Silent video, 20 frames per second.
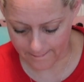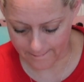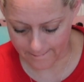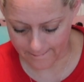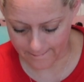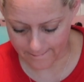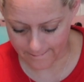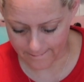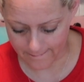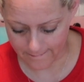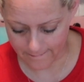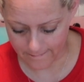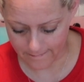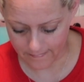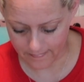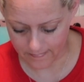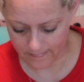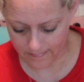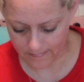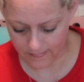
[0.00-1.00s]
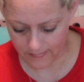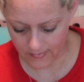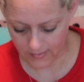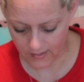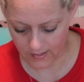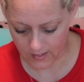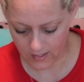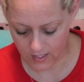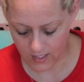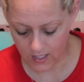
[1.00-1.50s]

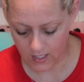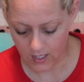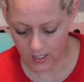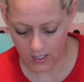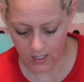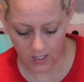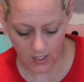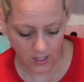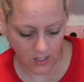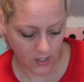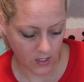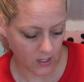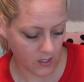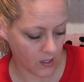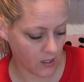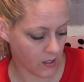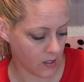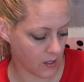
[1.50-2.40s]
Nothing is said.